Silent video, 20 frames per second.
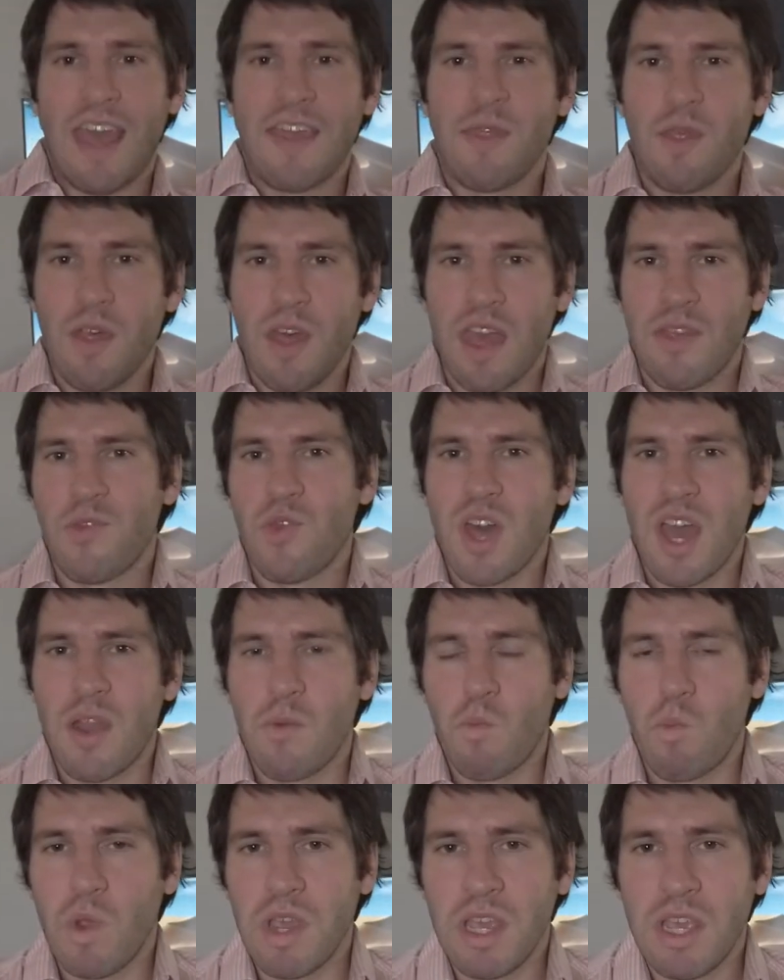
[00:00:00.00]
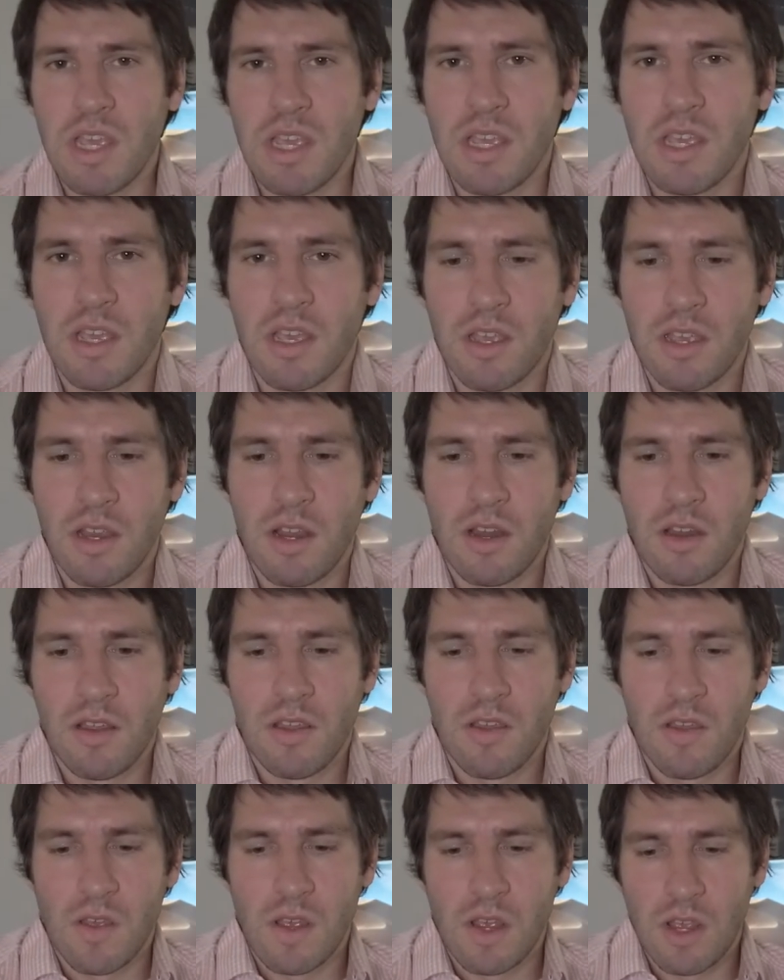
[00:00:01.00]
and and then we,
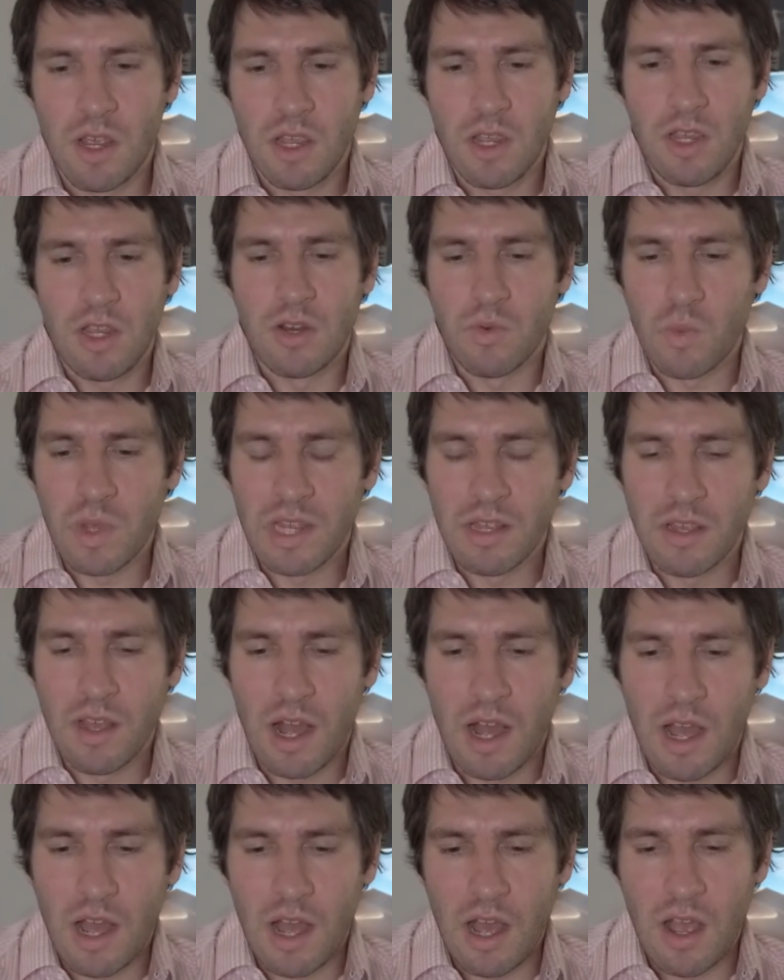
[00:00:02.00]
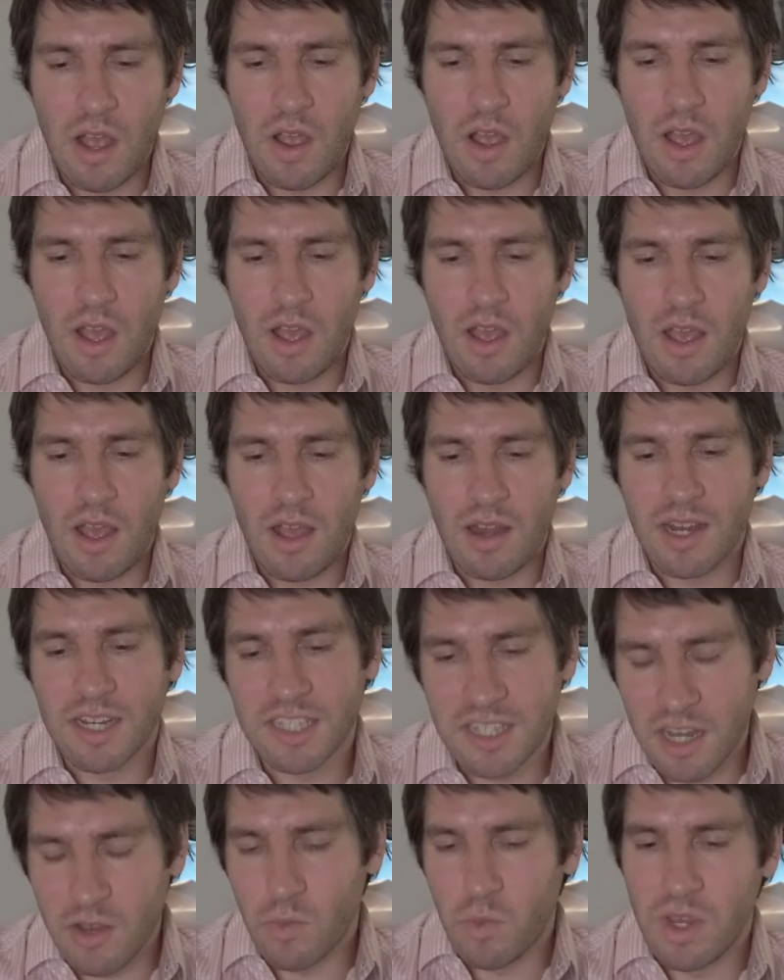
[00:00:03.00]
you know, we uh, and I
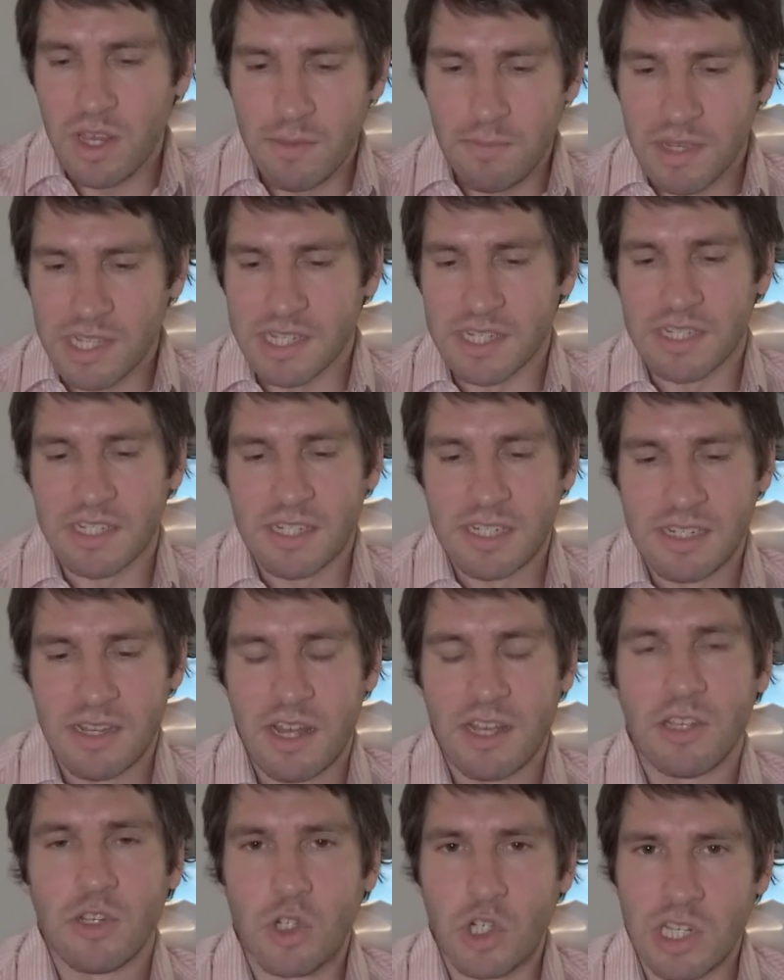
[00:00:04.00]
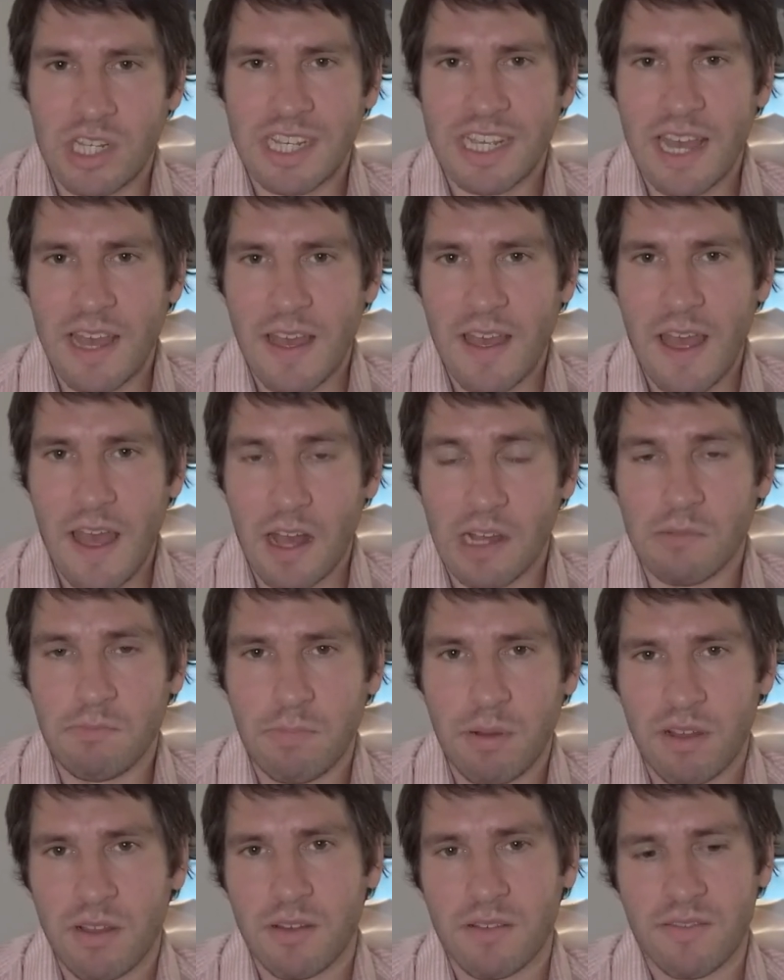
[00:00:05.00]
say we because I usually get
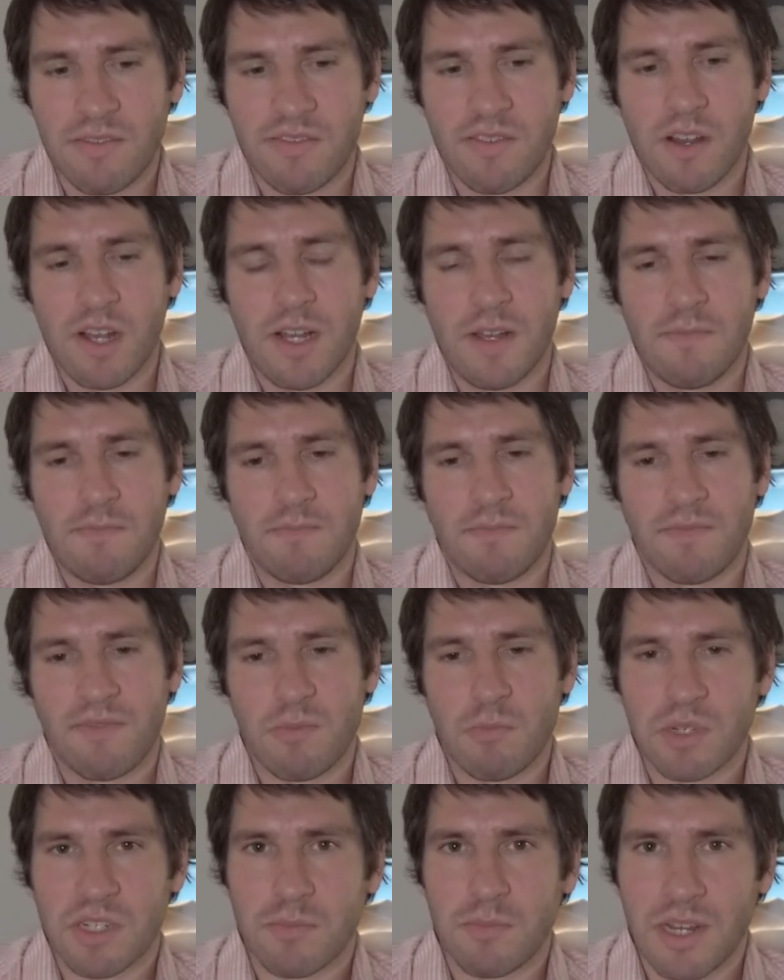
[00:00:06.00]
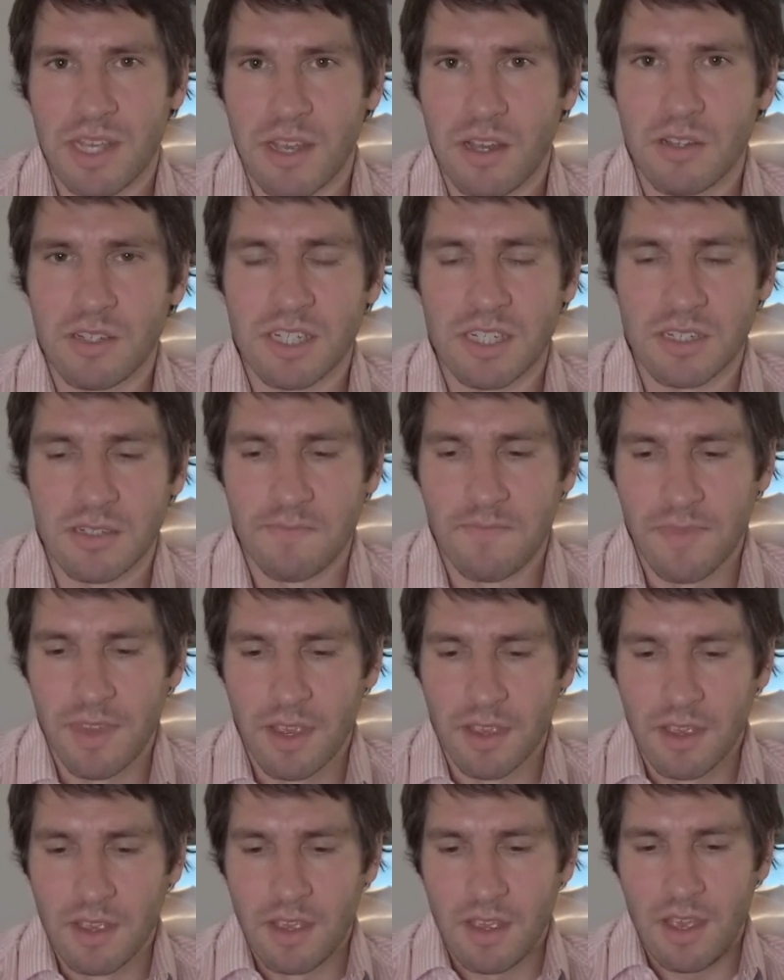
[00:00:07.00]
help from from somebody else.
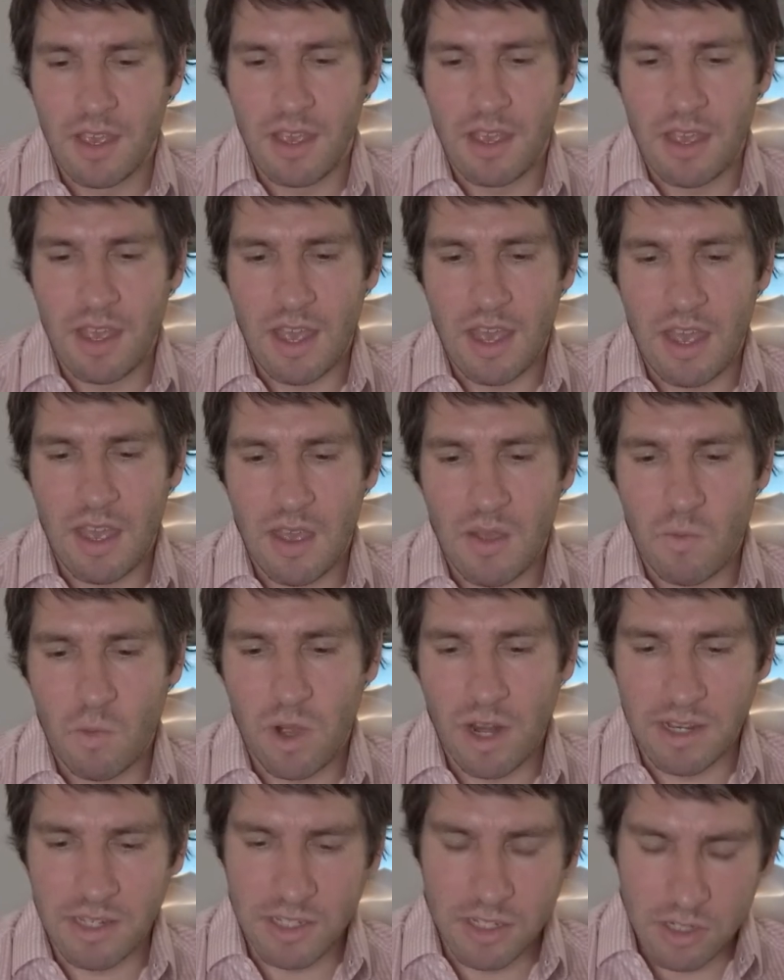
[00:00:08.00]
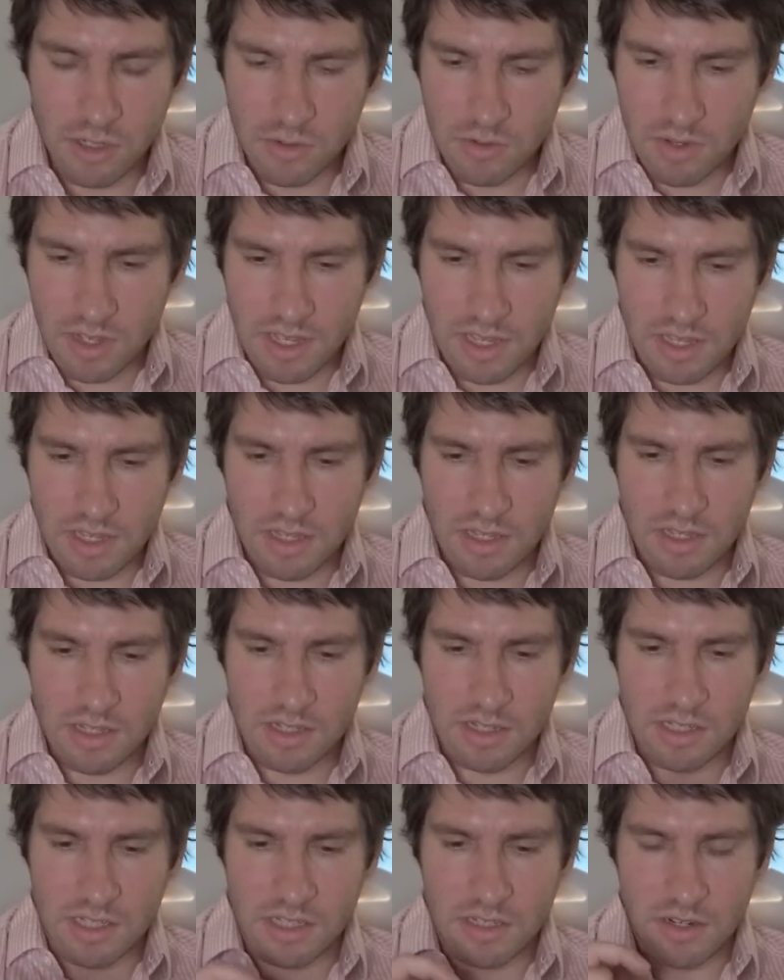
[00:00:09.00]
And what I do
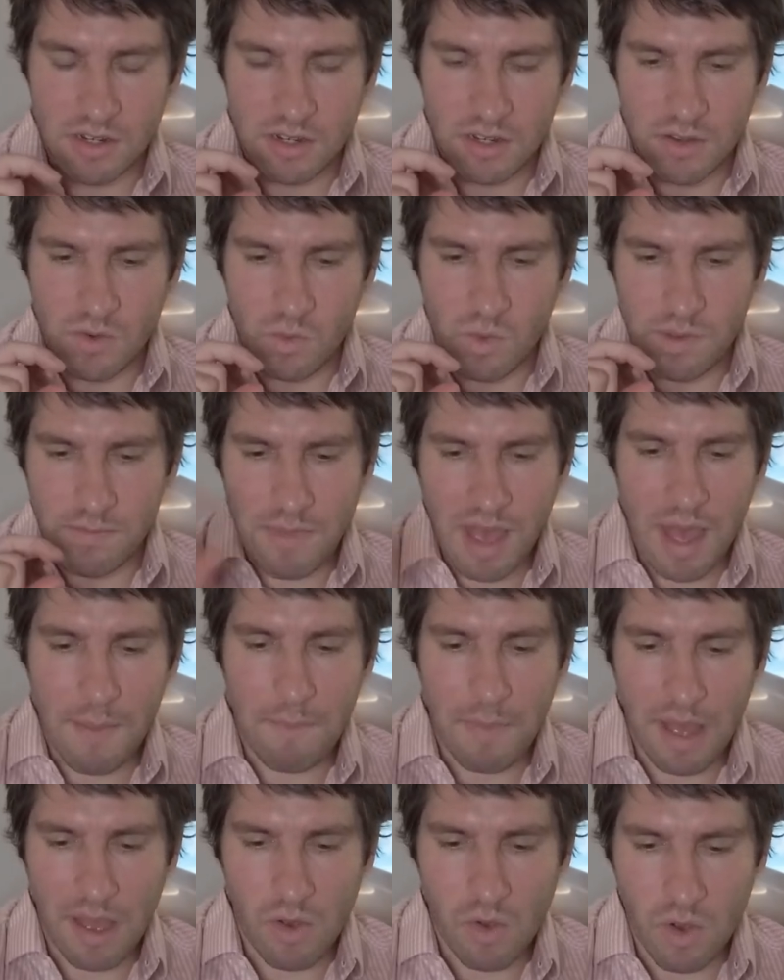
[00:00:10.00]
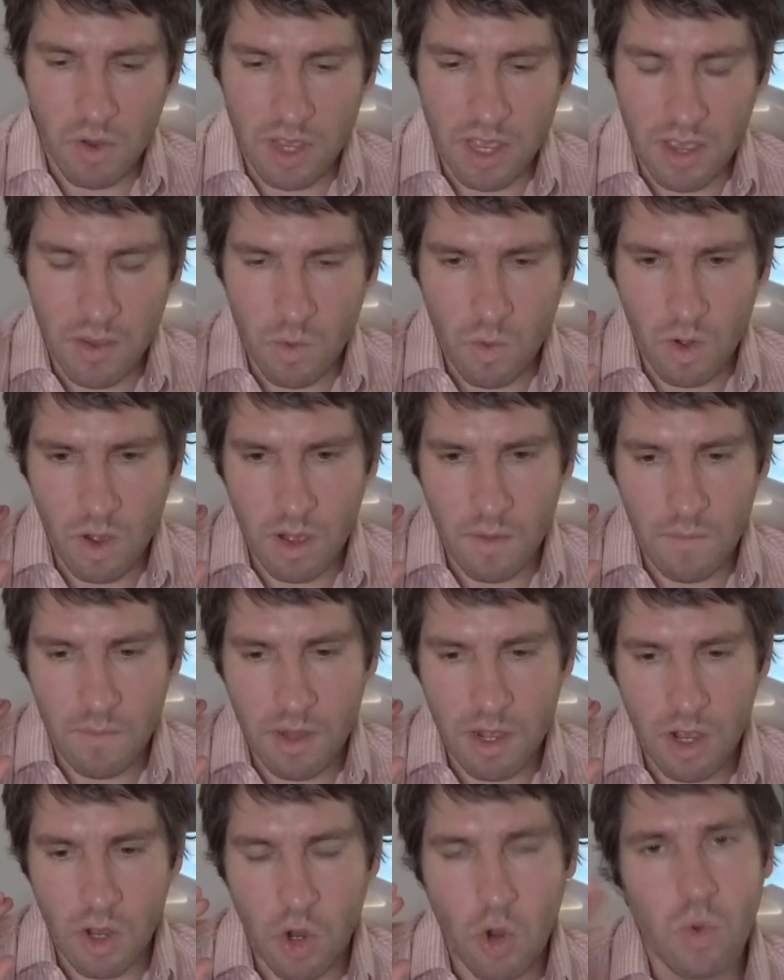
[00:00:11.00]
is we map out okay,
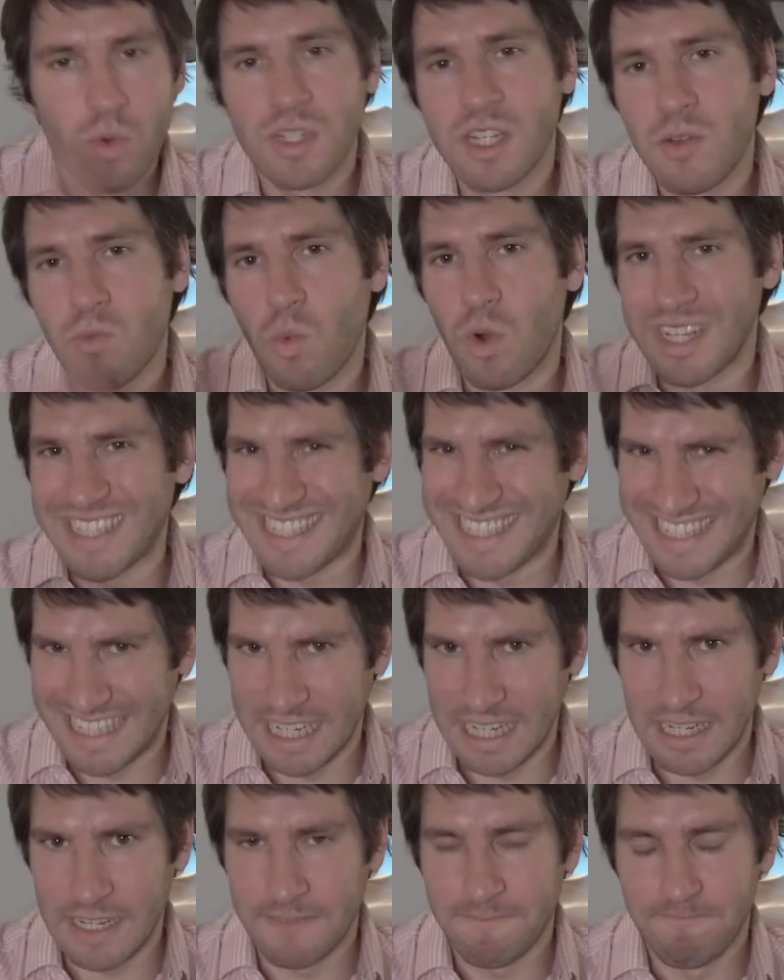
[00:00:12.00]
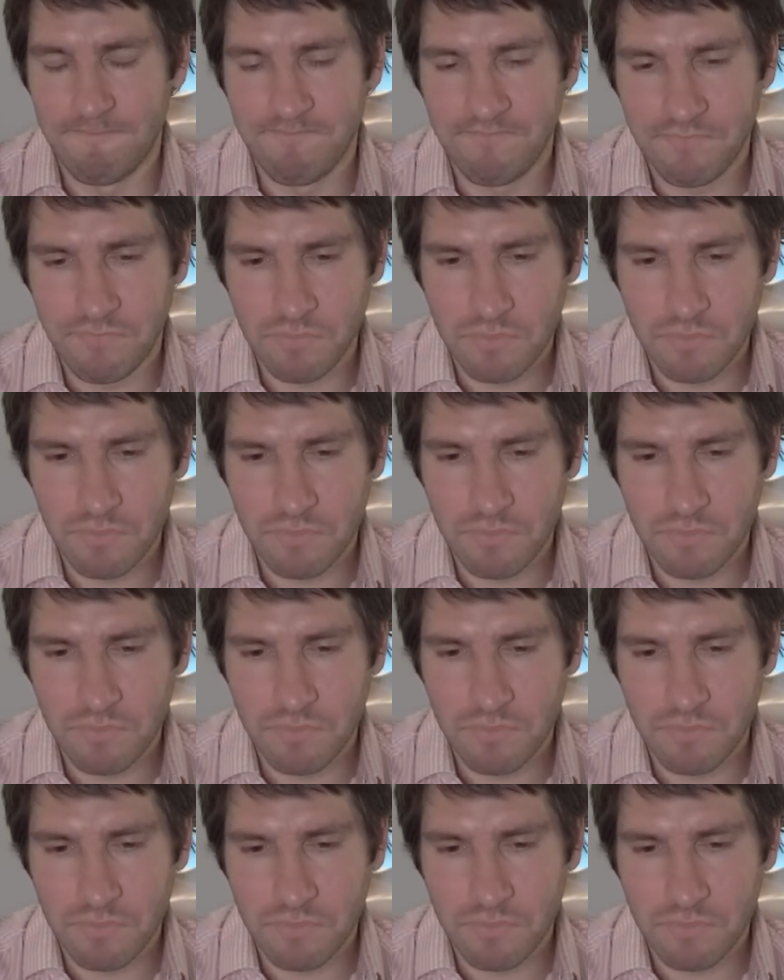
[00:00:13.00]
who's in what scene,